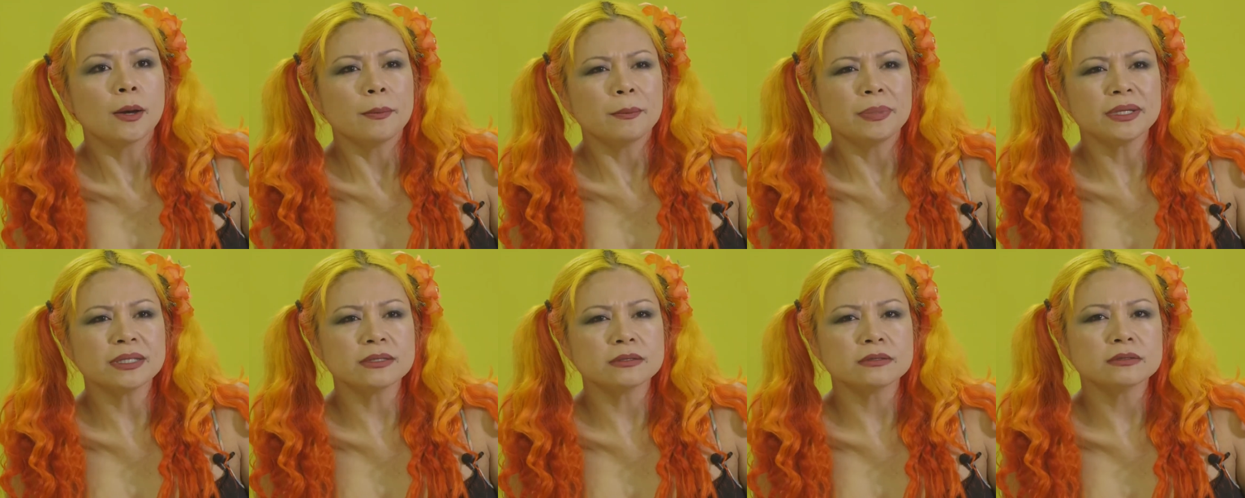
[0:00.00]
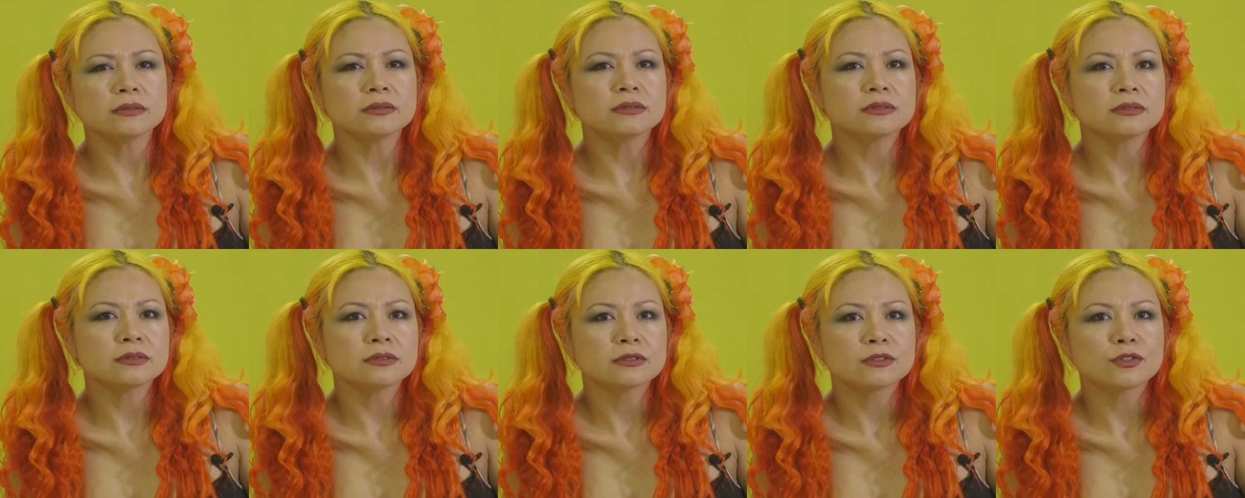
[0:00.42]
But
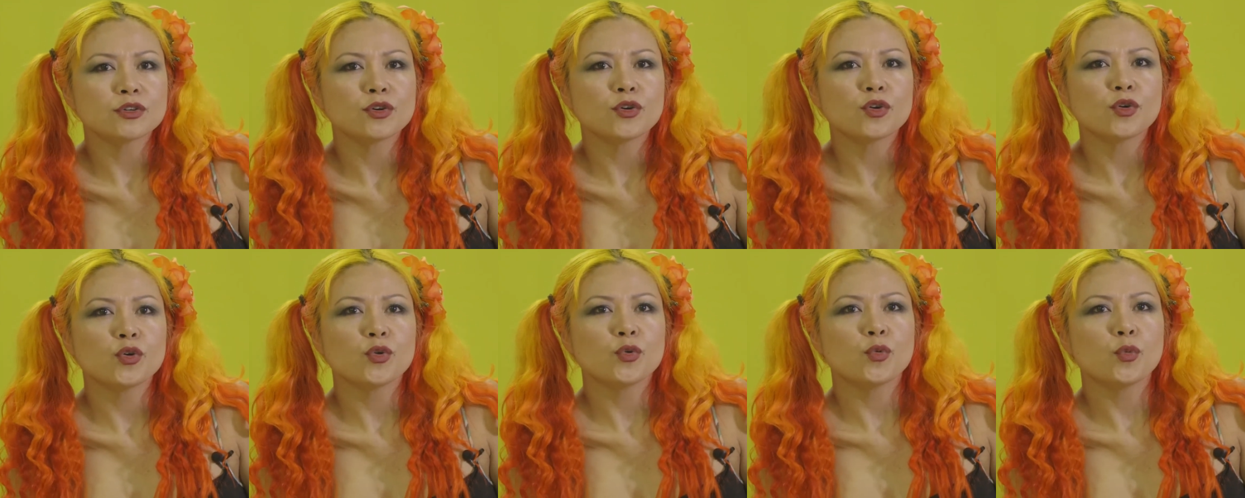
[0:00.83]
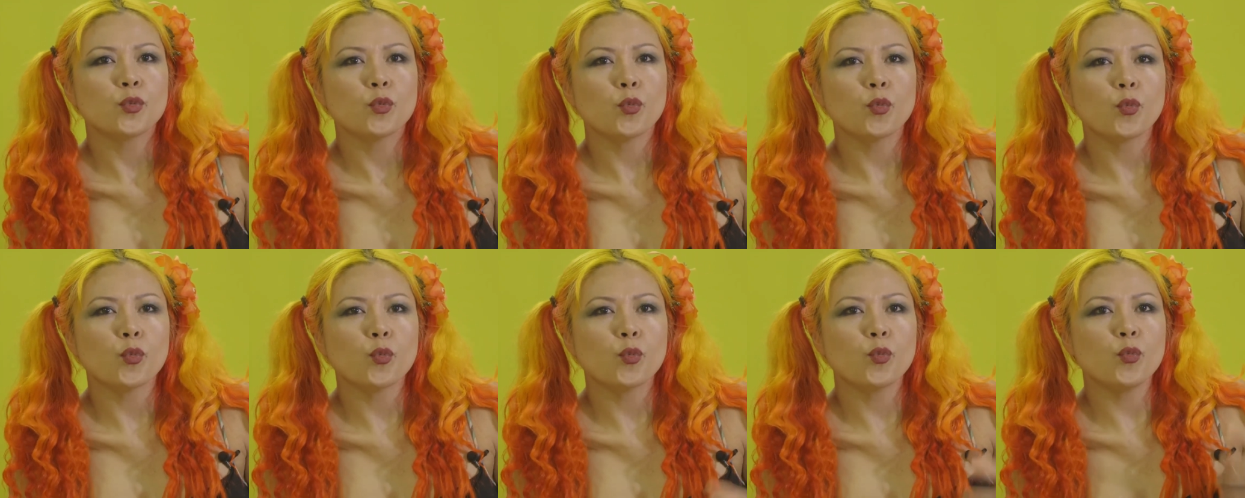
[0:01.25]

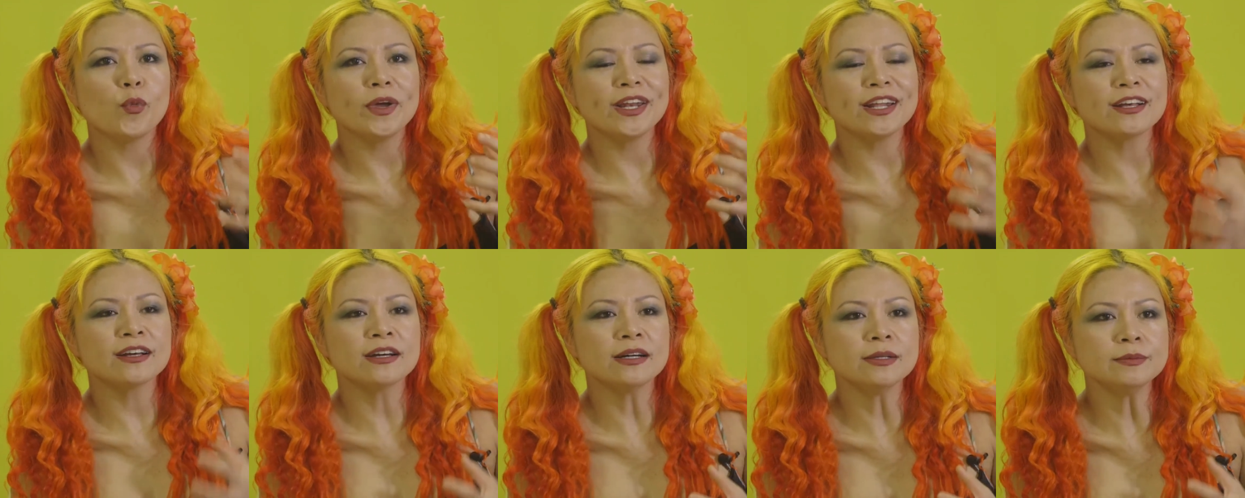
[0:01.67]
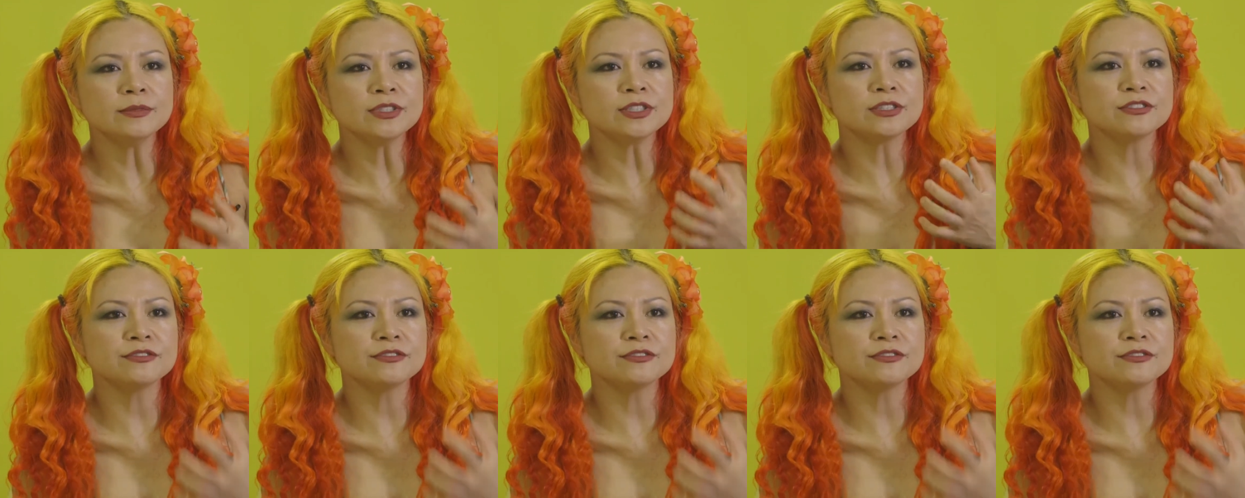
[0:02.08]
when it comes